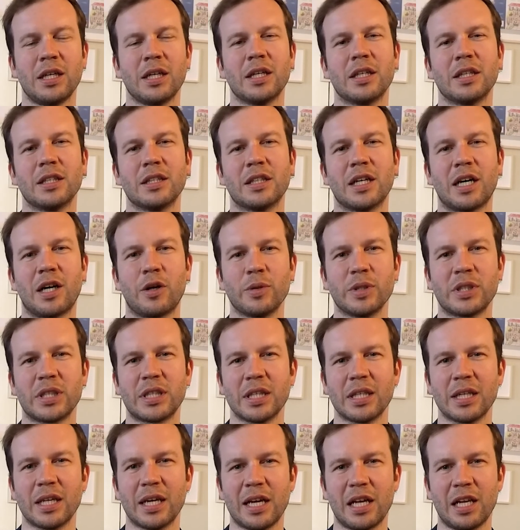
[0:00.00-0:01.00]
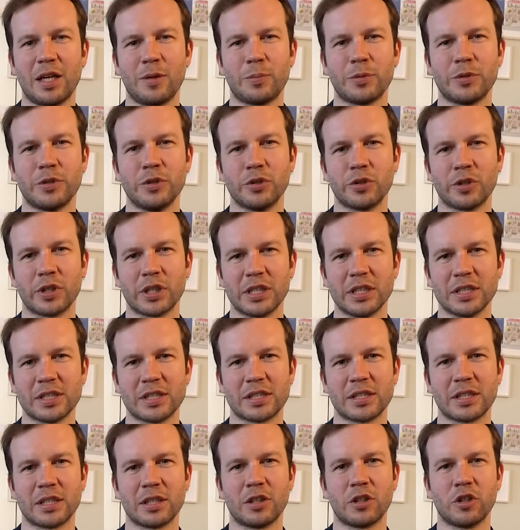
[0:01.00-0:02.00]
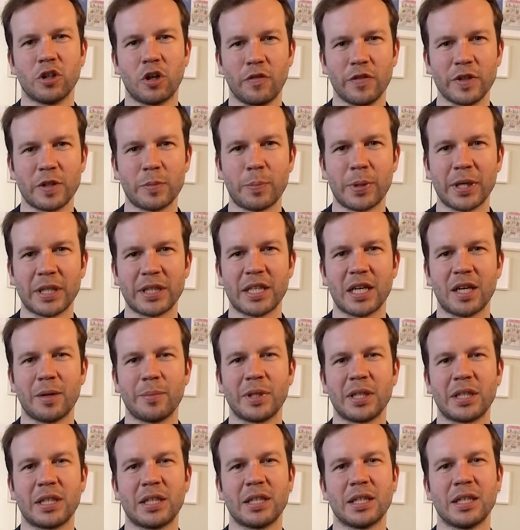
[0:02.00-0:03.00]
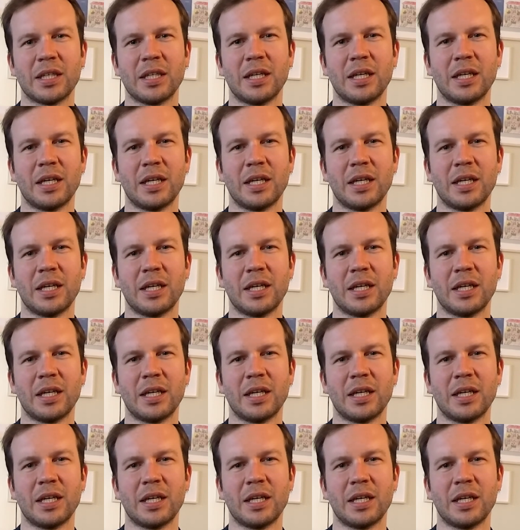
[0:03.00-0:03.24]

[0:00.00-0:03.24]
and how it can help during this COVID pandemic